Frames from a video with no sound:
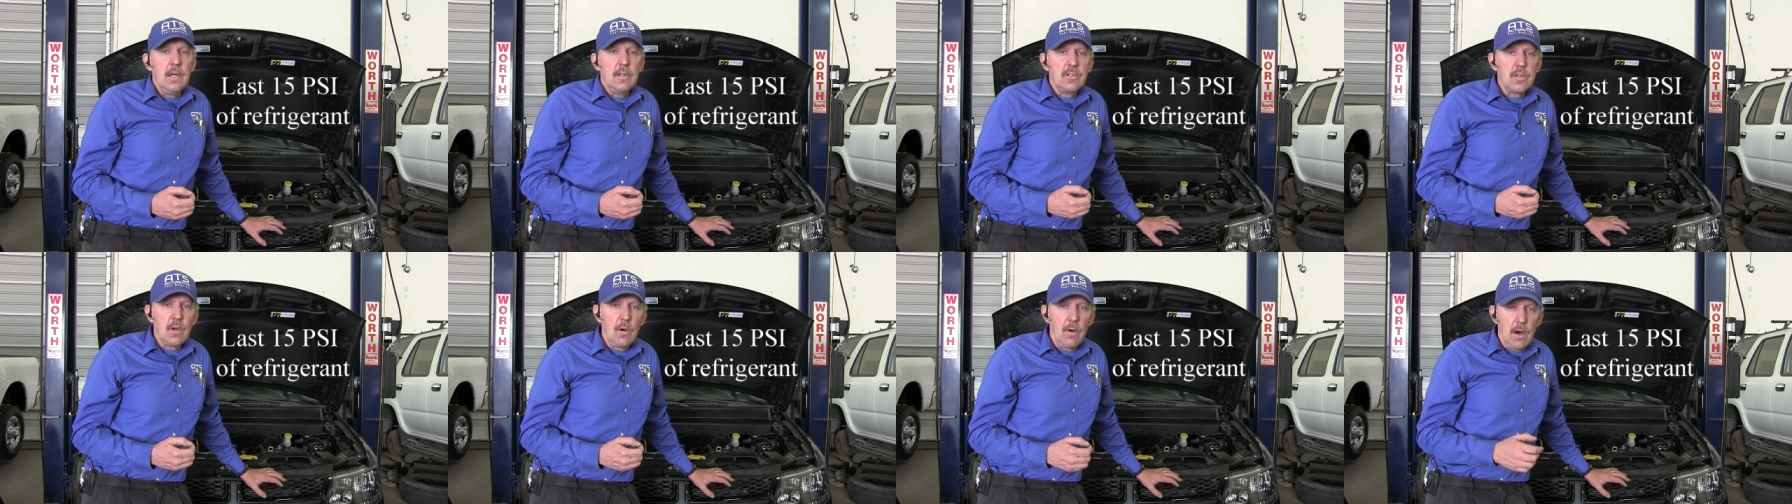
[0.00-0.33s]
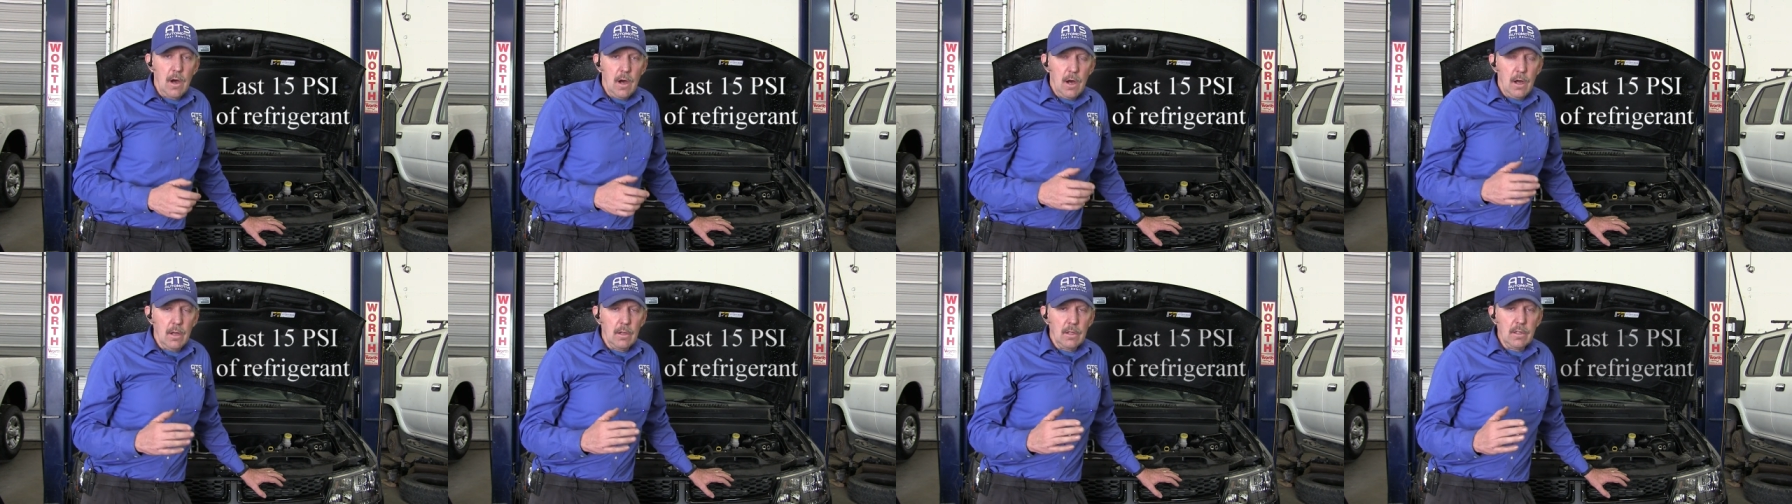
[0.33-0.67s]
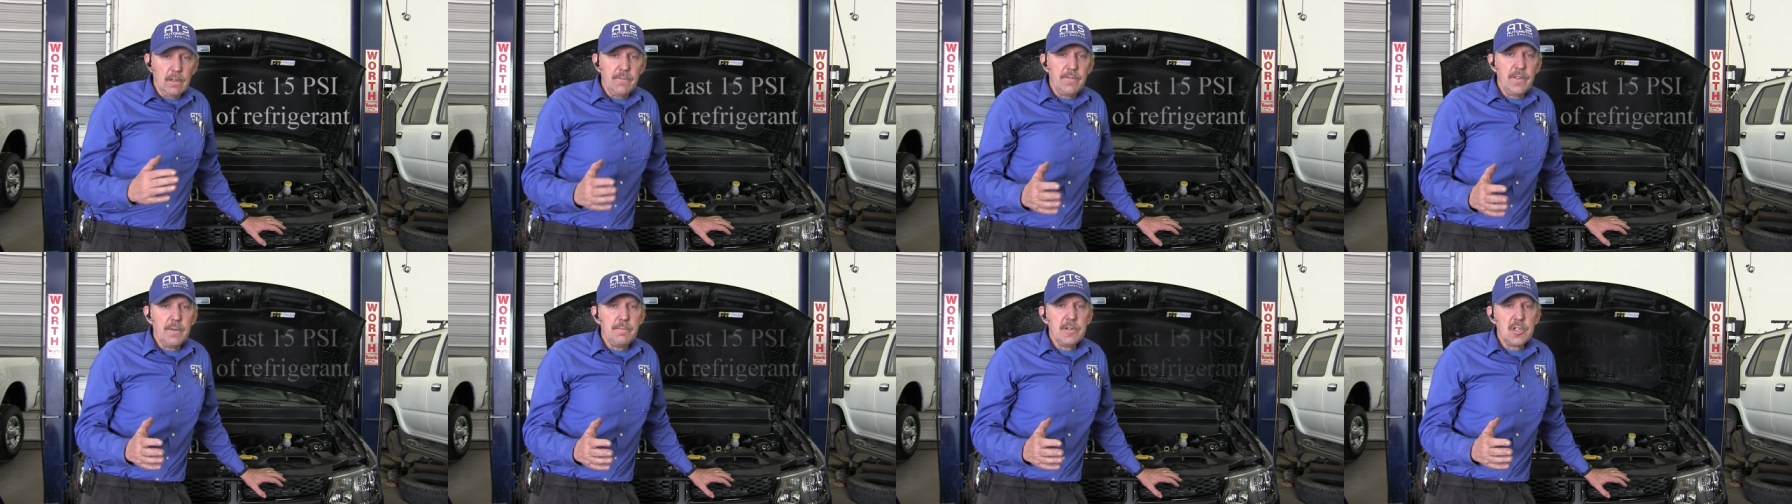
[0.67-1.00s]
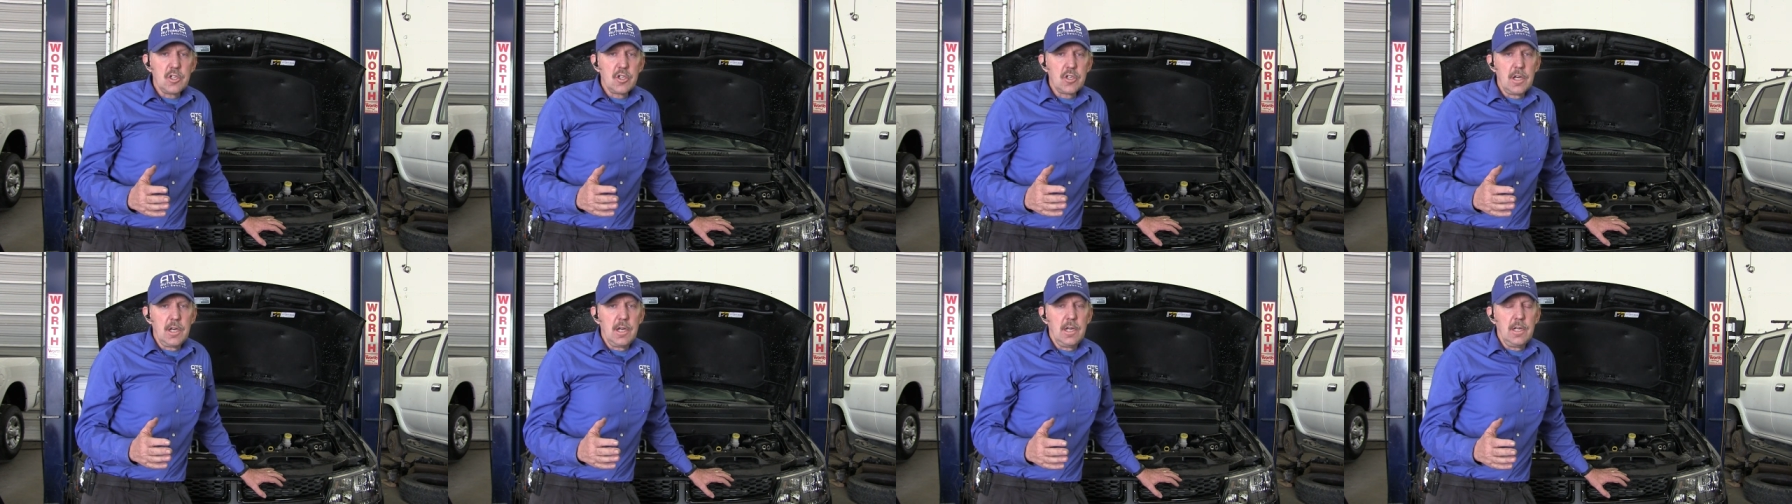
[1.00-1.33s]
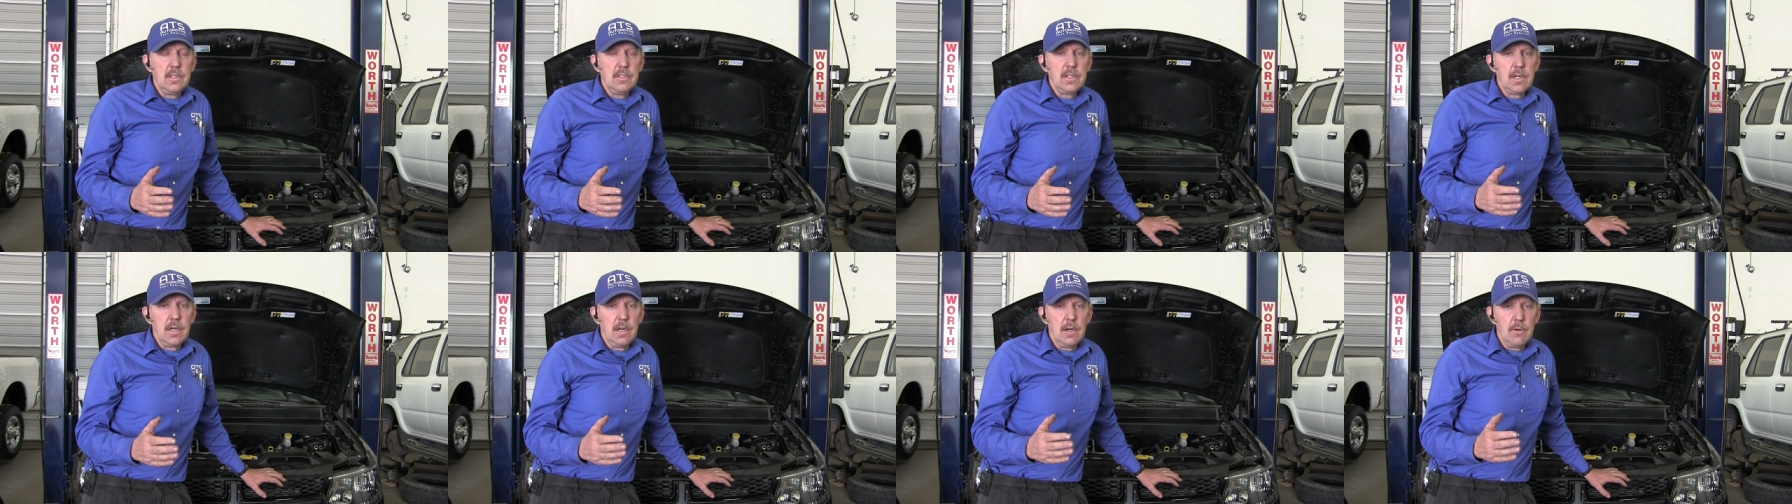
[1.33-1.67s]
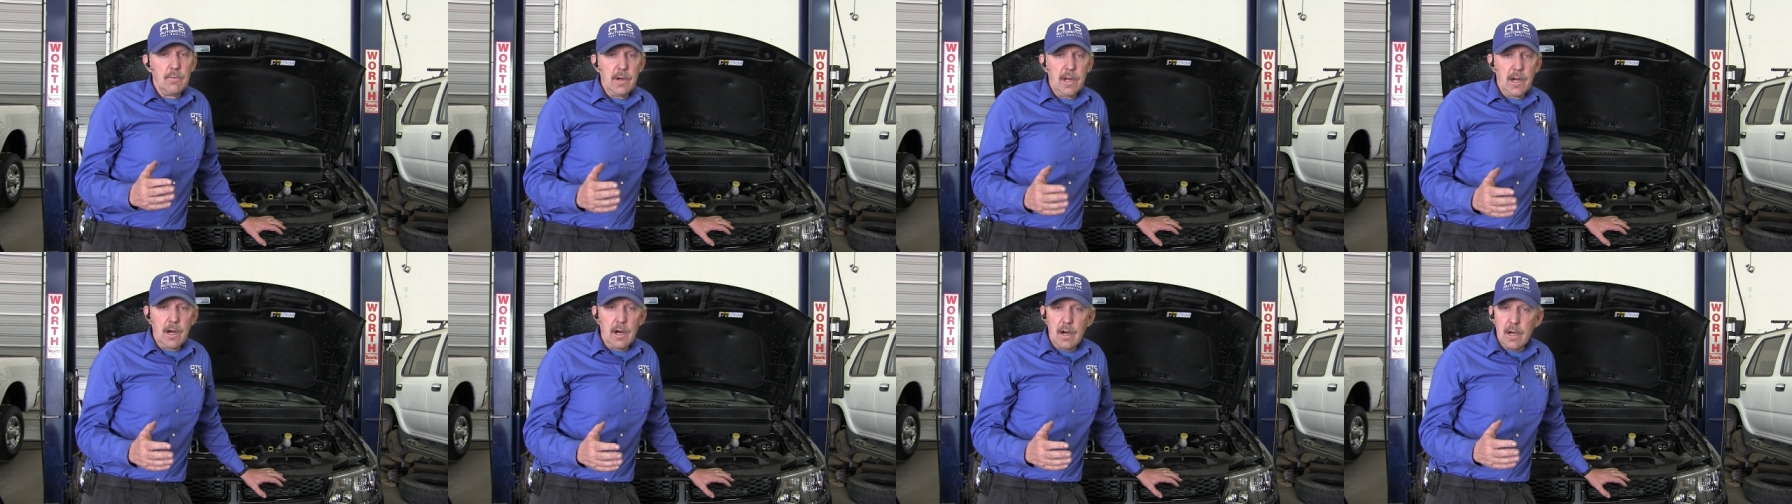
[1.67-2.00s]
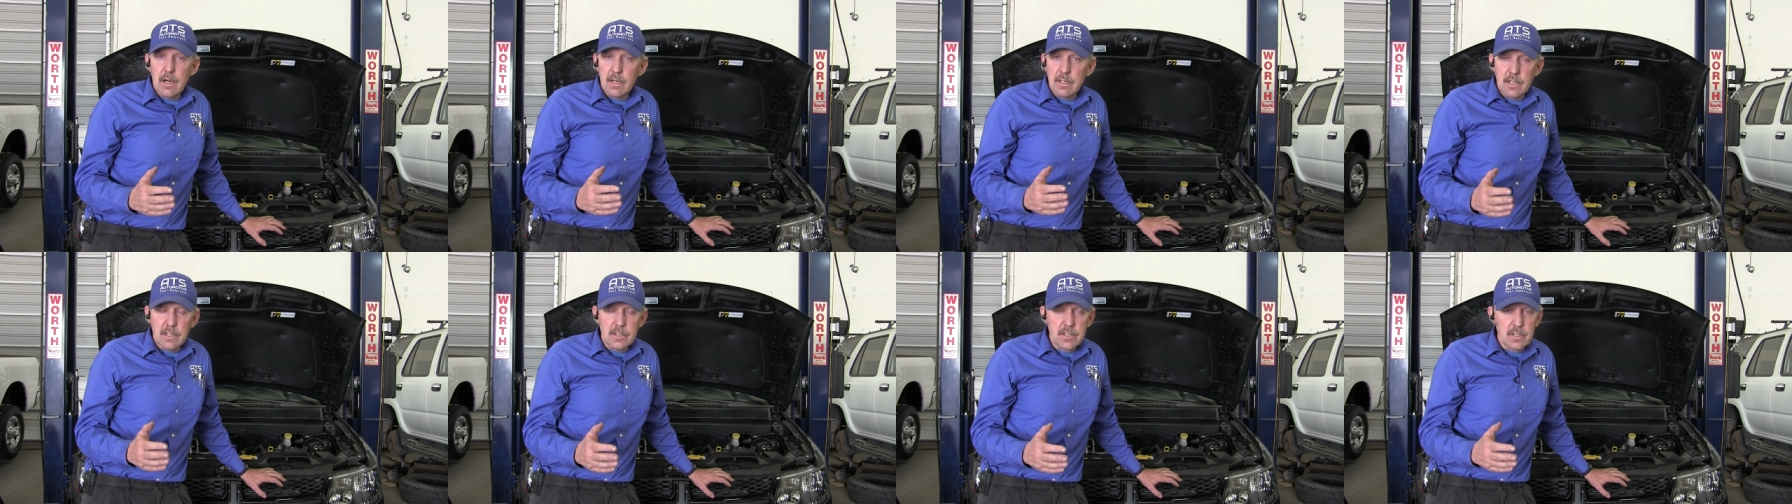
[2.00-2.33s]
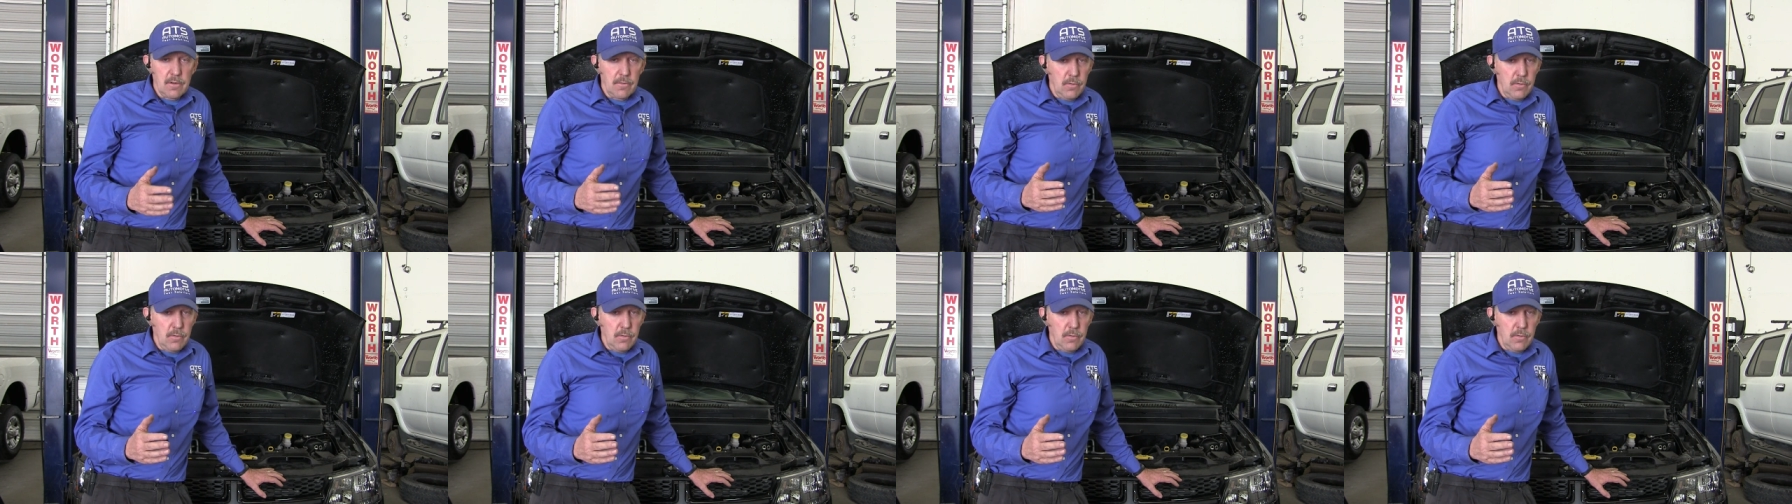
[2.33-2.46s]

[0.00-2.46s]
So all of the machines, regardless